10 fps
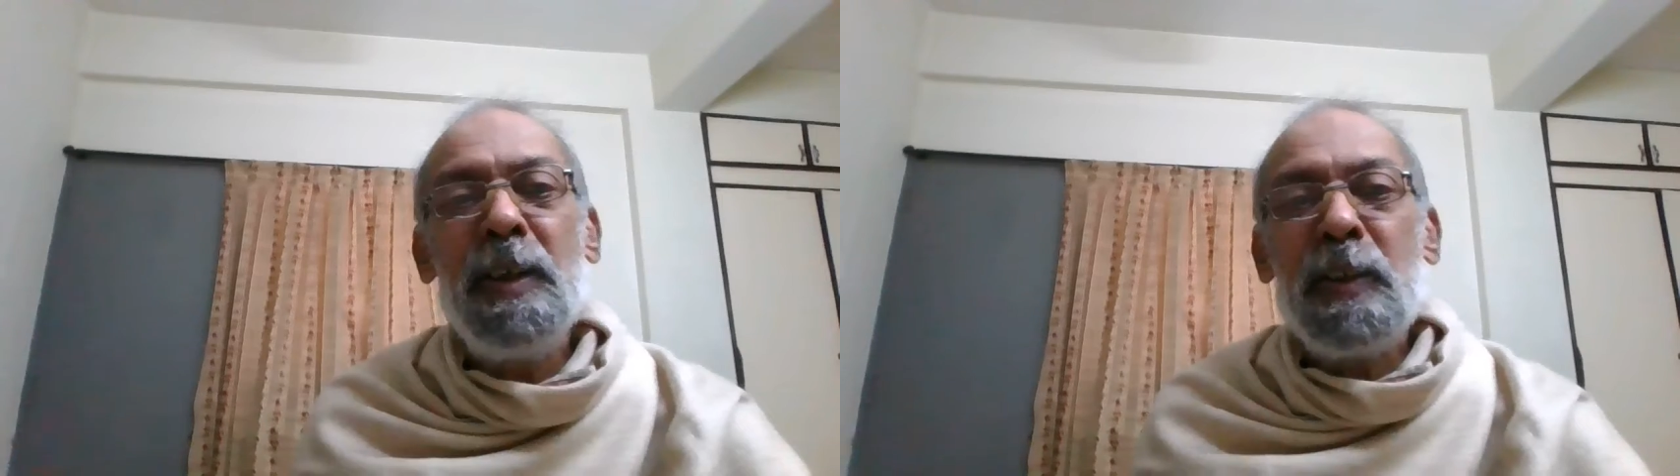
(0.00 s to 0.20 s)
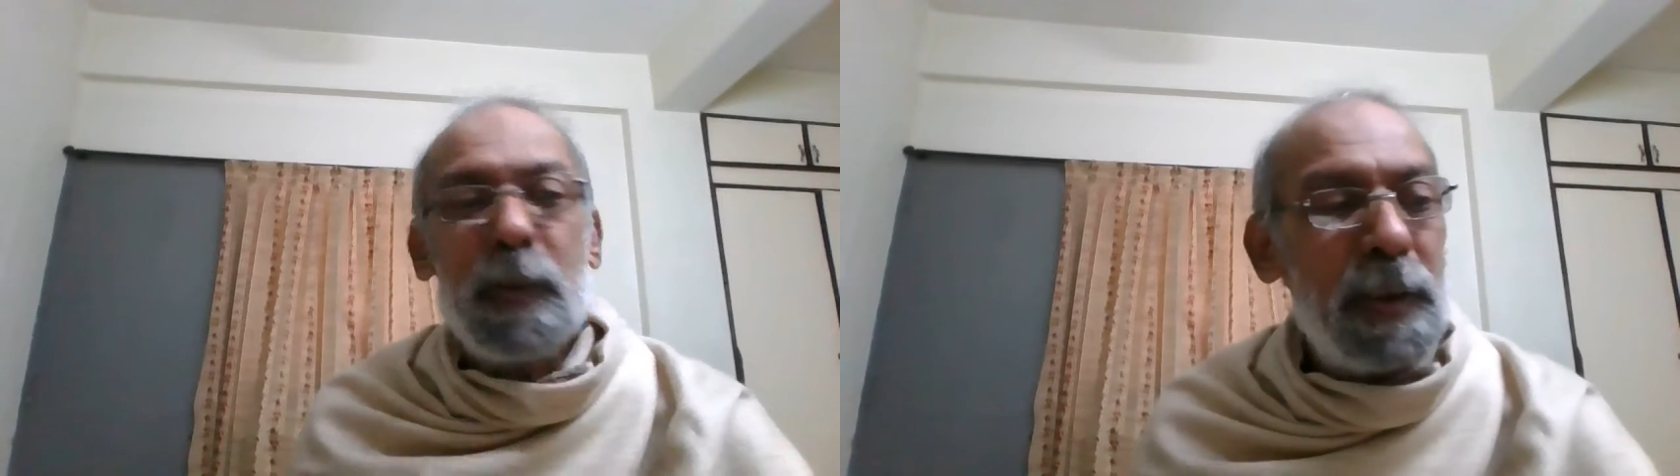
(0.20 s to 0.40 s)

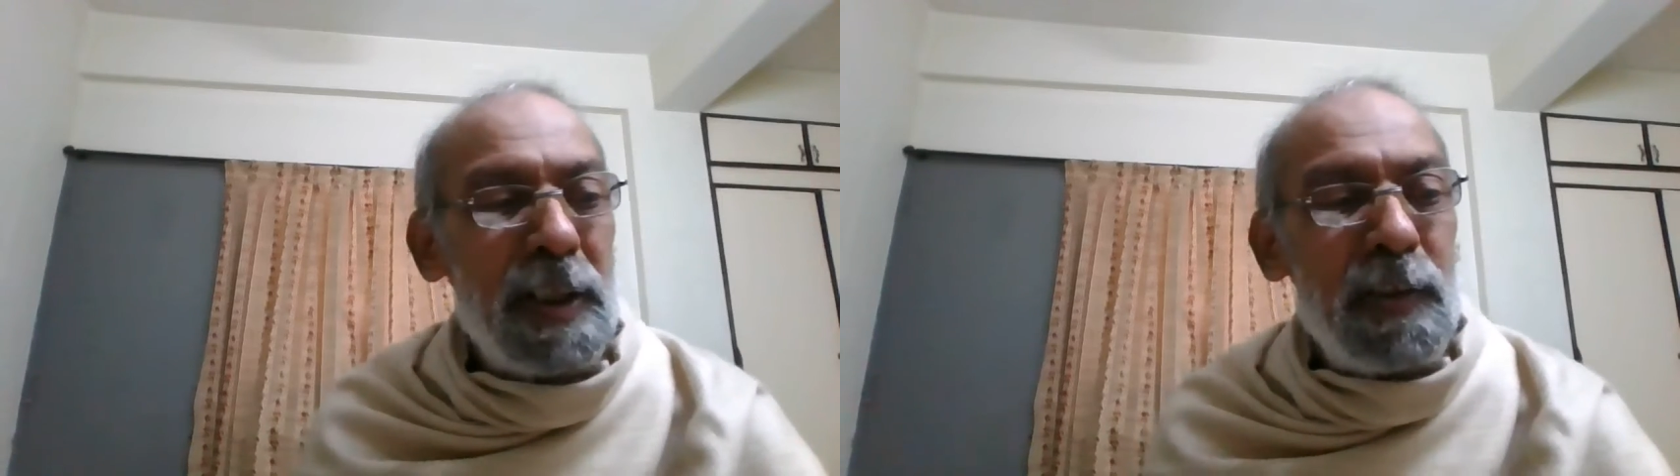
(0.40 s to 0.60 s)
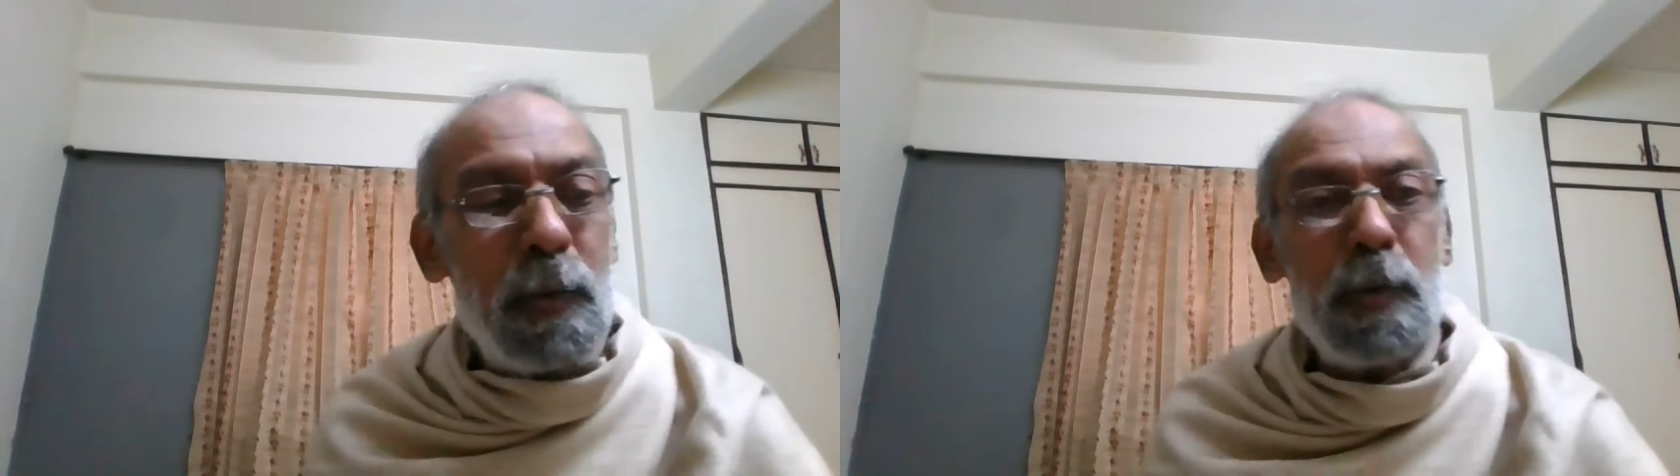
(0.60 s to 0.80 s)
So there
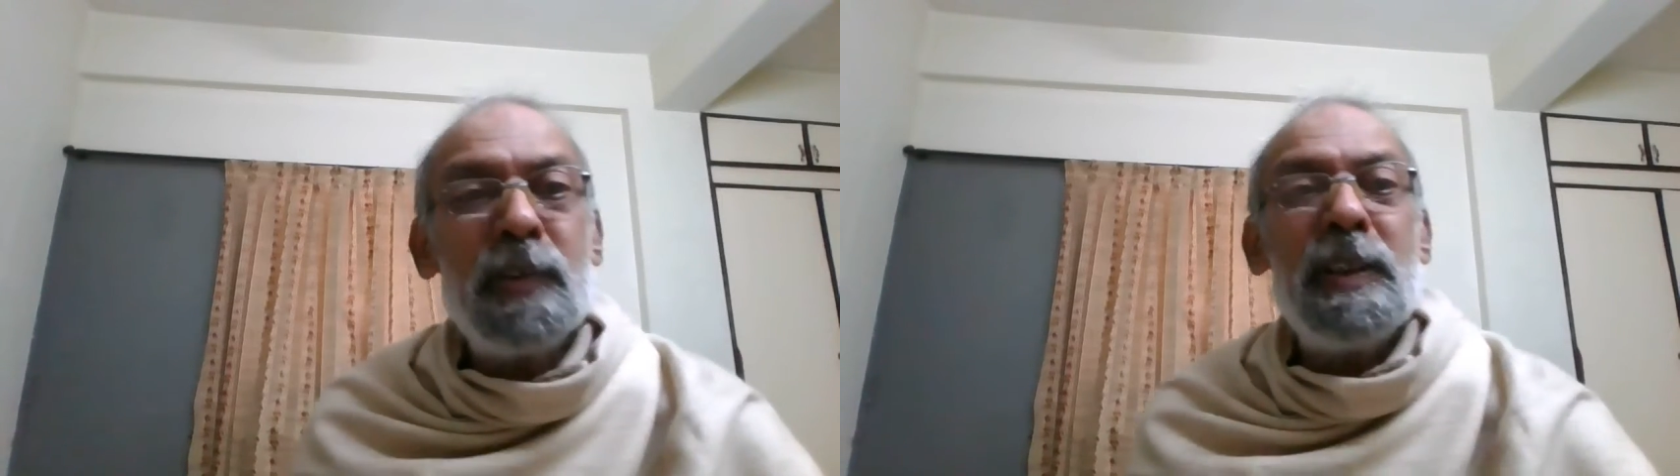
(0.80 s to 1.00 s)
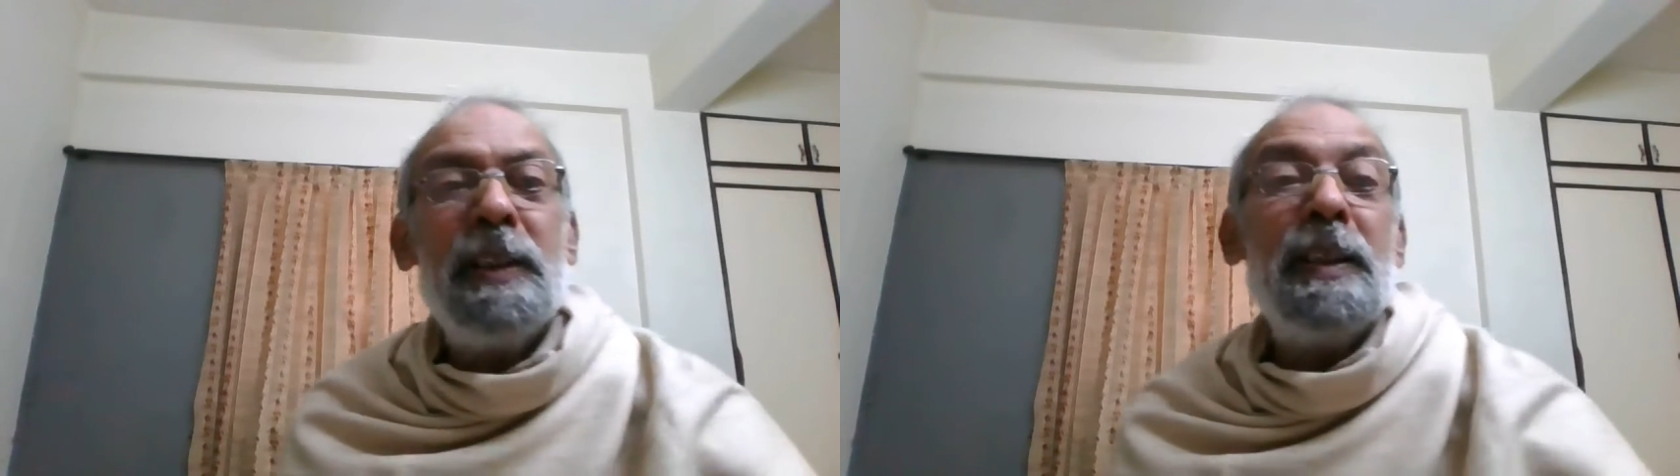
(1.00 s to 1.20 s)
is no
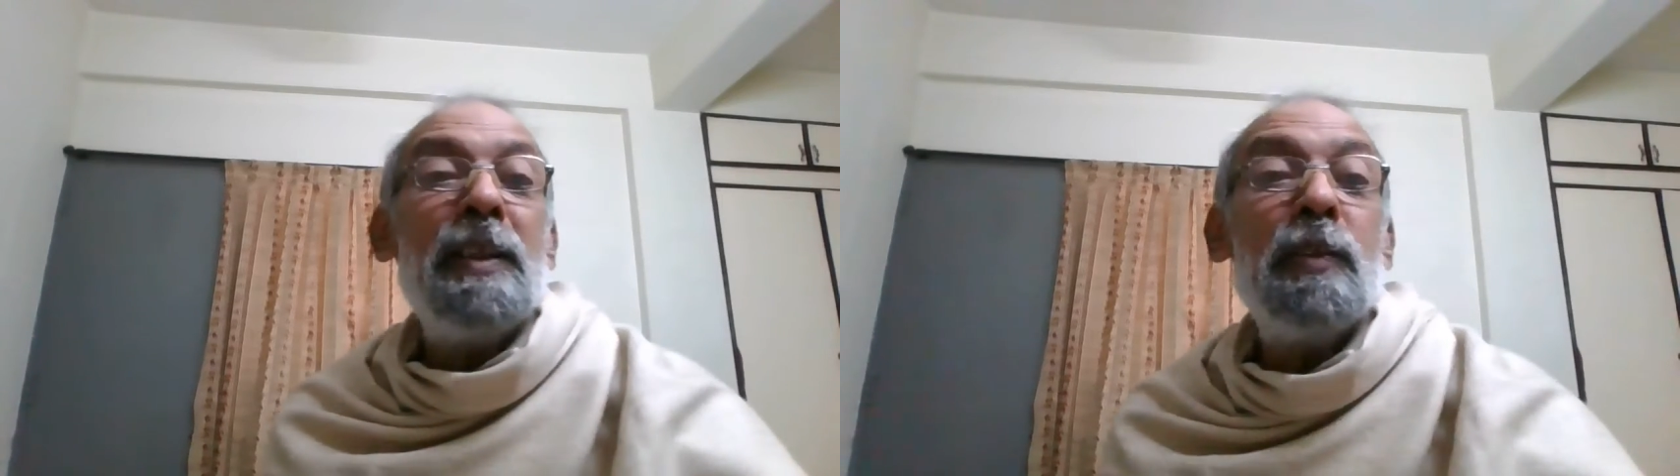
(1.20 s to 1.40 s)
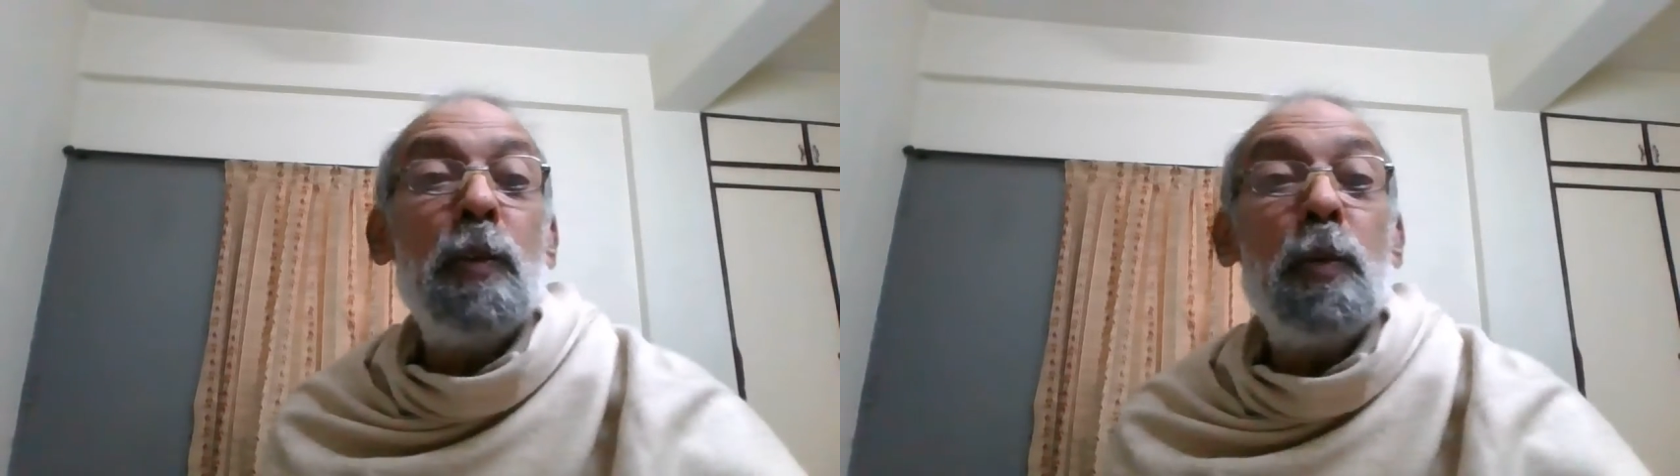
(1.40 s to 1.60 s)
sin. There
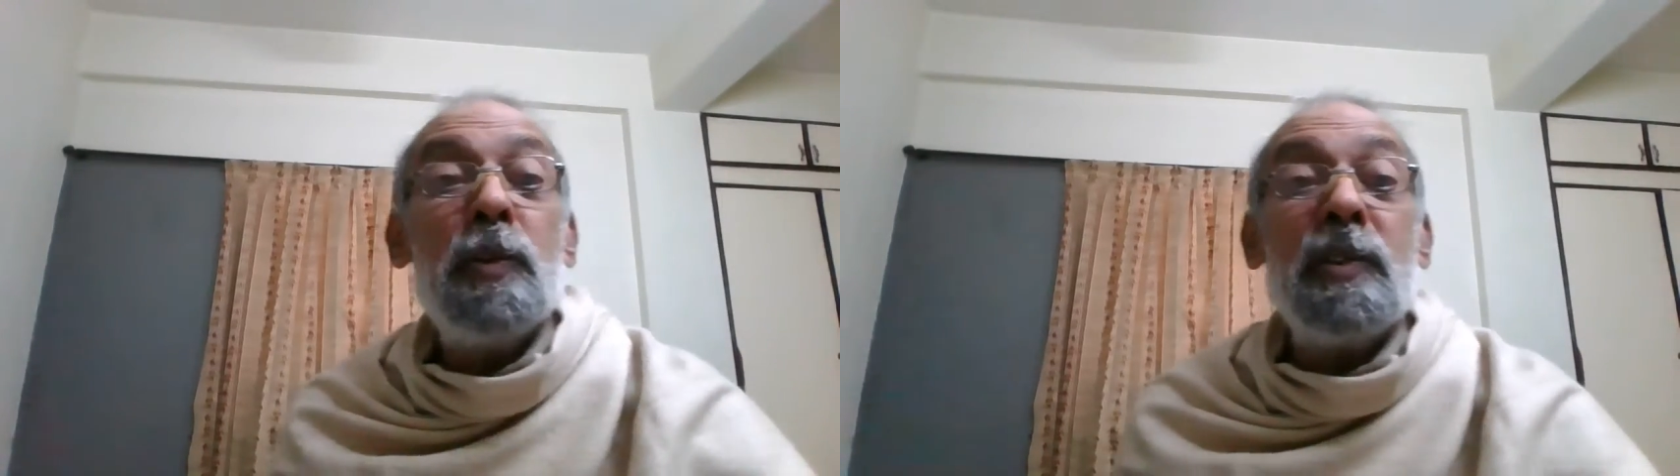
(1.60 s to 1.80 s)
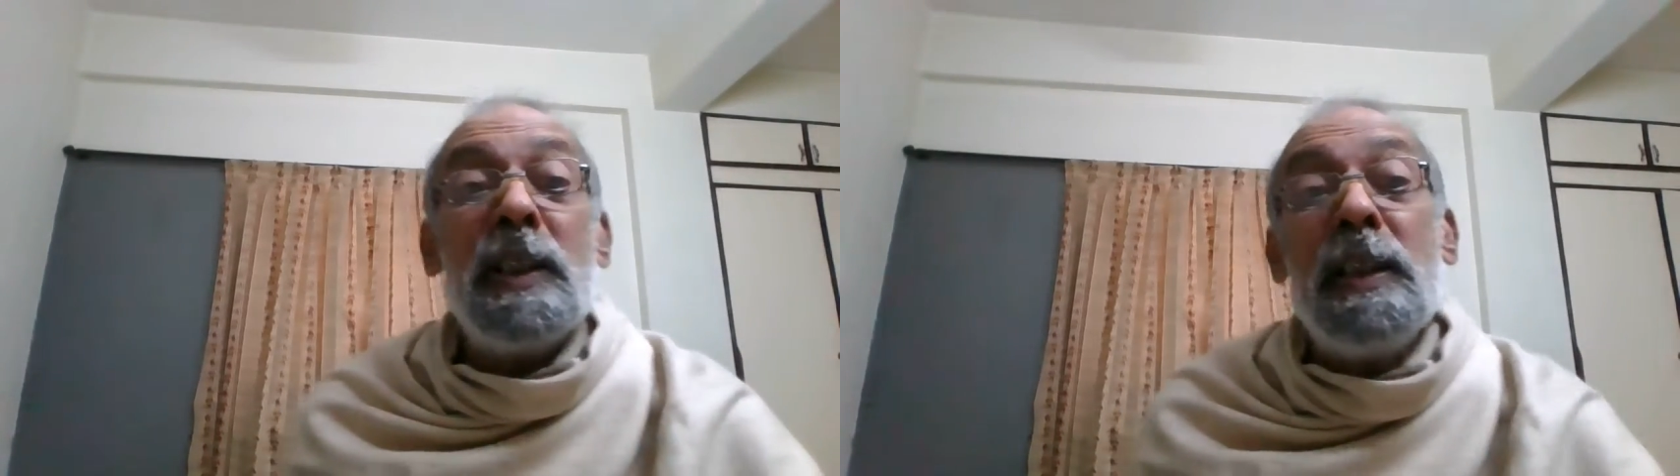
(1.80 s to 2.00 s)
is no
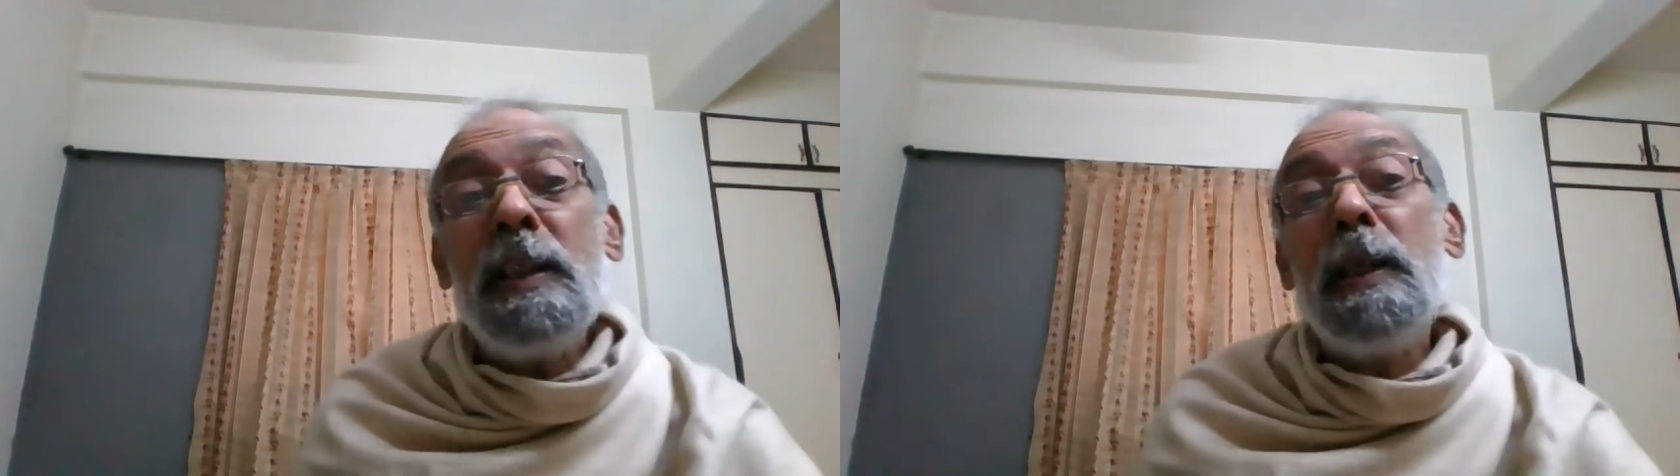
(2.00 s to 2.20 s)
sin